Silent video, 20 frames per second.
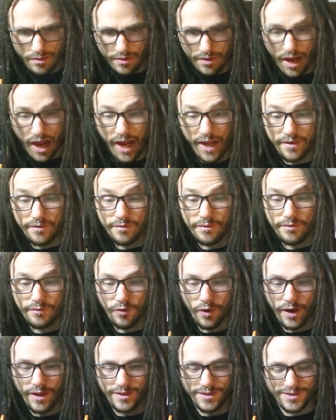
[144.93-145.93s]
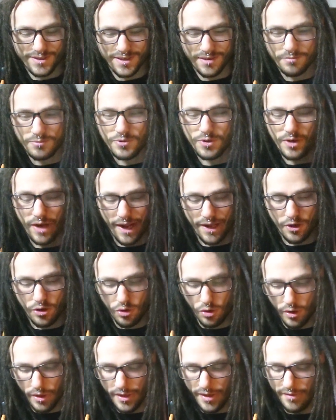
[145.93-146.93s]
nine friends. Dude, I
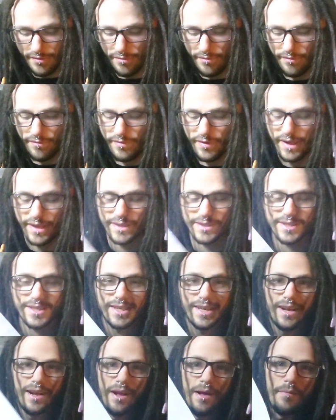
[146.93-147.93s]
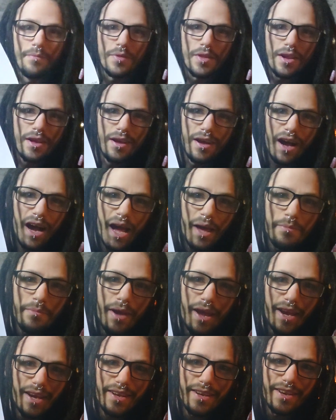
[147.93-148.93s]
couldn't fit. I
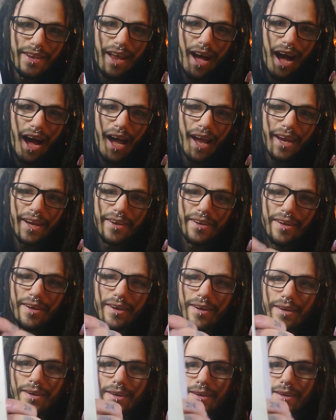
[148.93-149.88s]
made nine